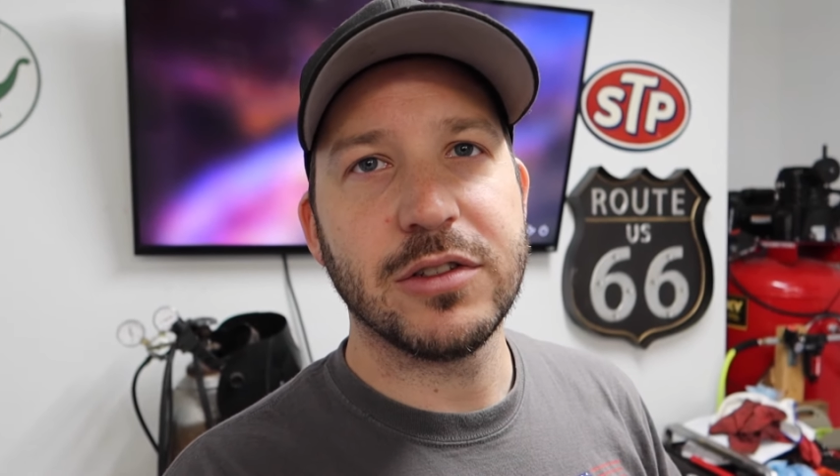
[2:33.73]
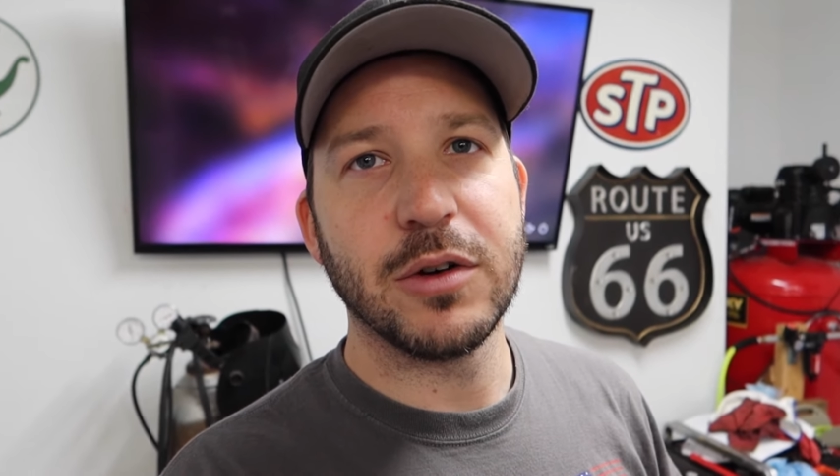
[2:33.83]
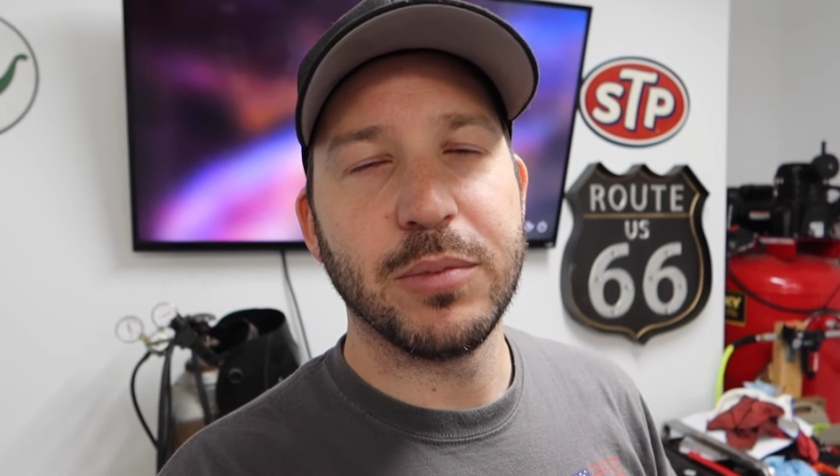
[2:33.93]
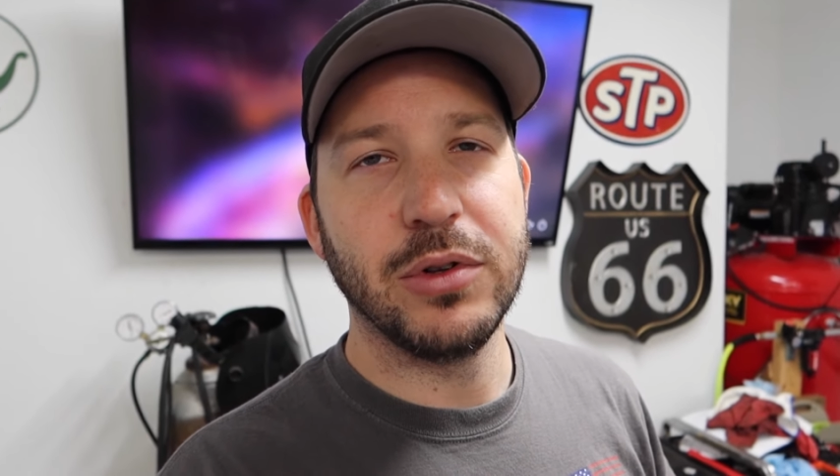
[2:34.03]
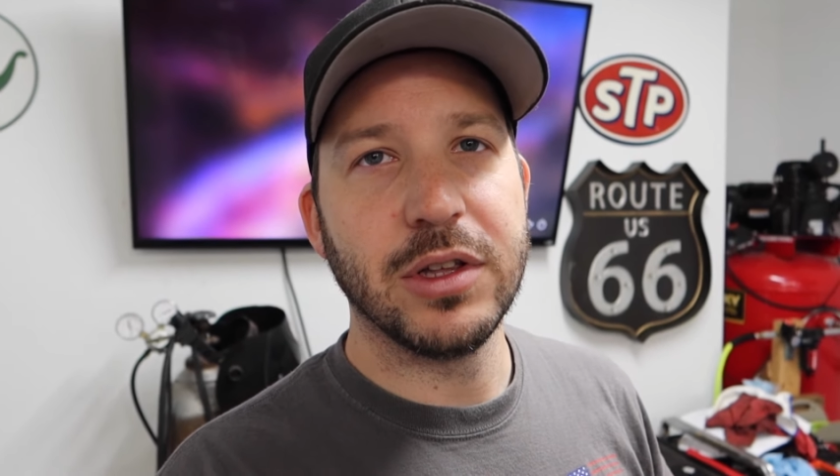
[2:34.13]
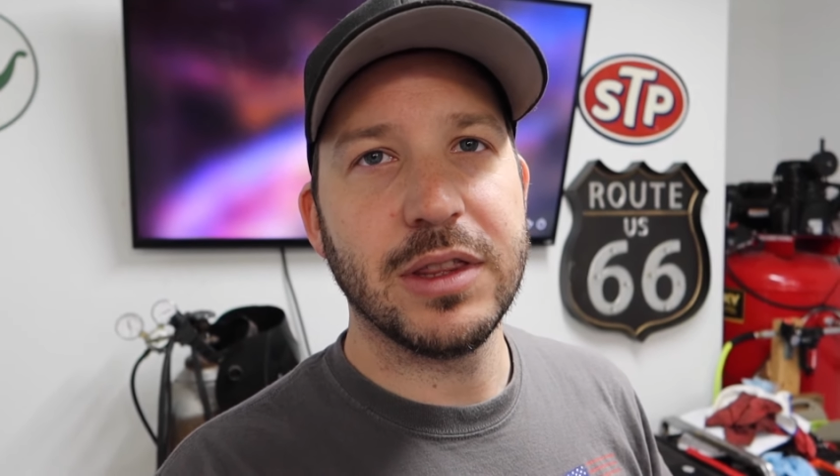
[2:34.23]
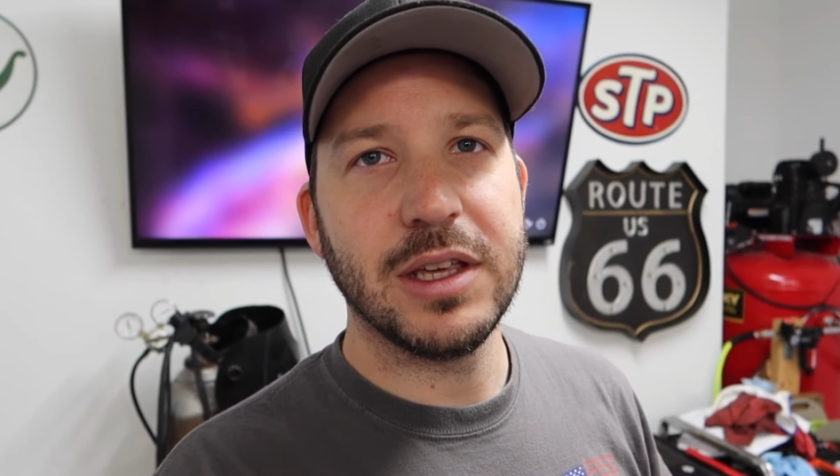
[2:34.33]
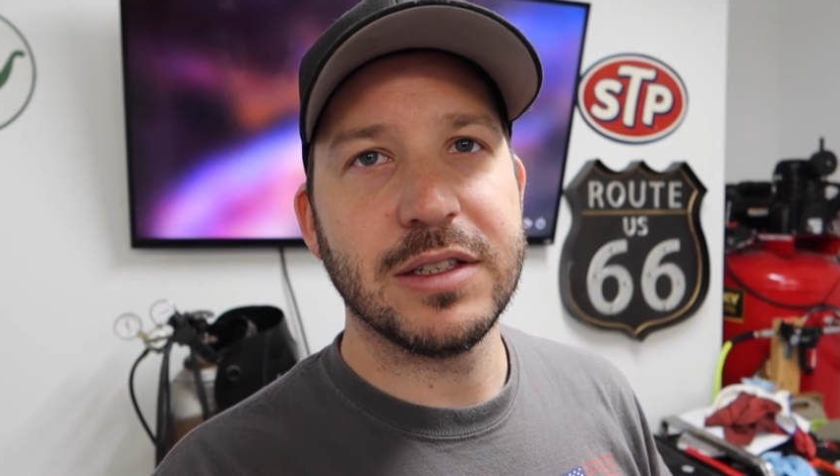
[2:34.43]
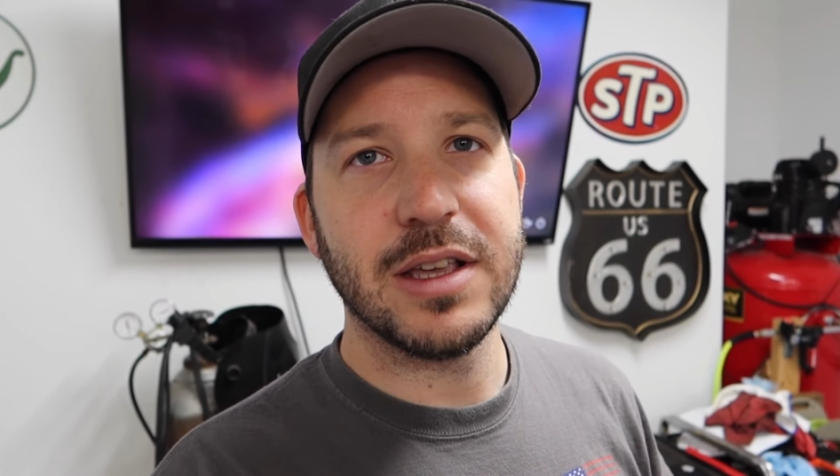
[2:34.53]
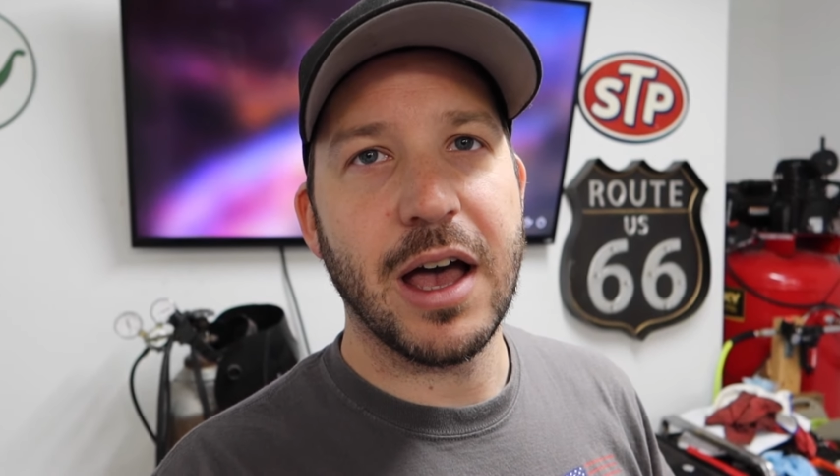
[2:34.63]
start pulling
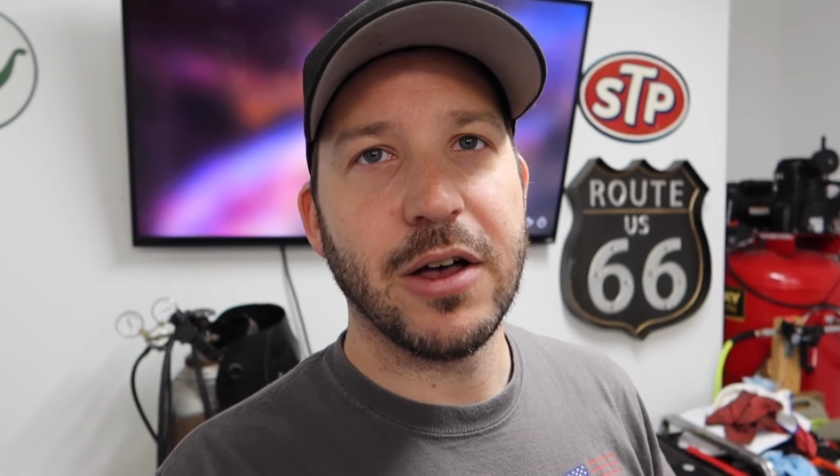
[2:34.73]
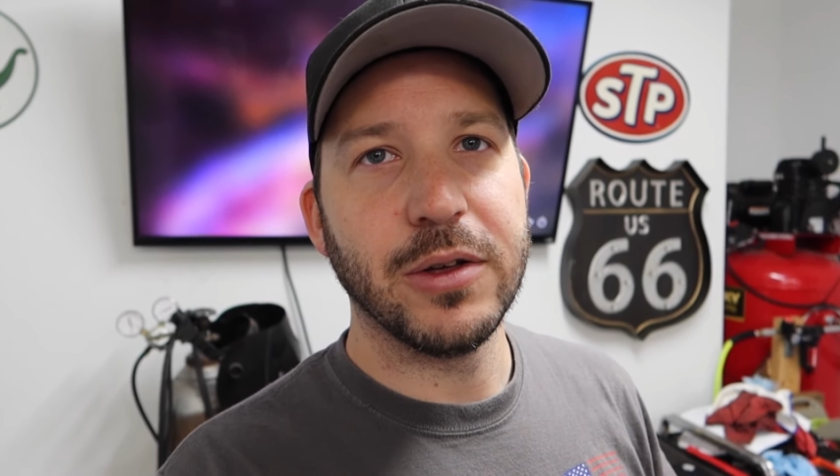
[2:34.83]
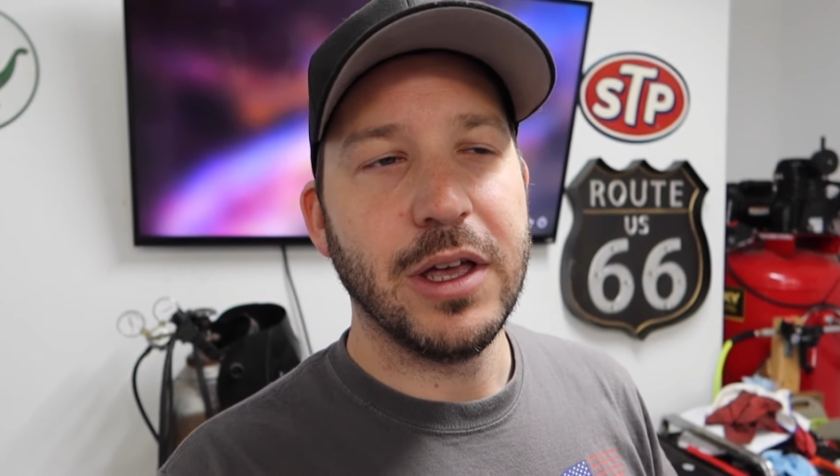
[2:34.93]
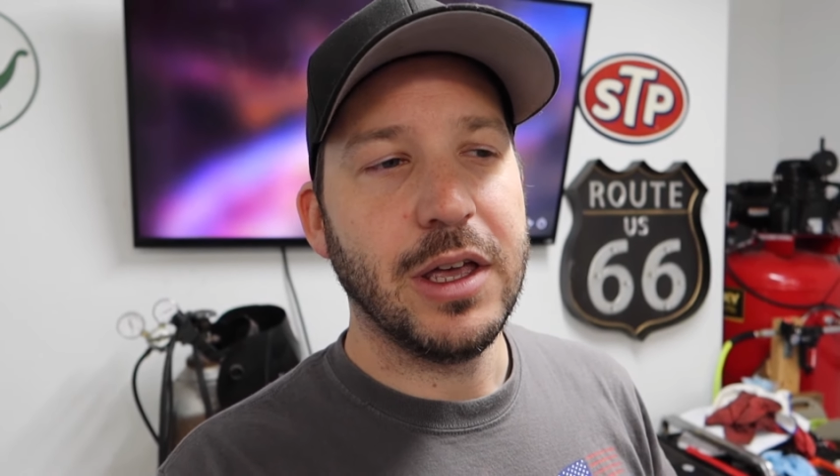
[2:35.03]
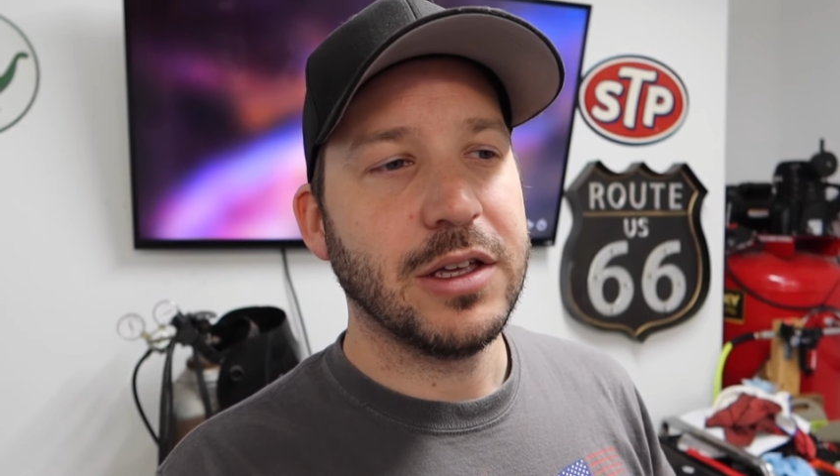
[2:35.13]
things out,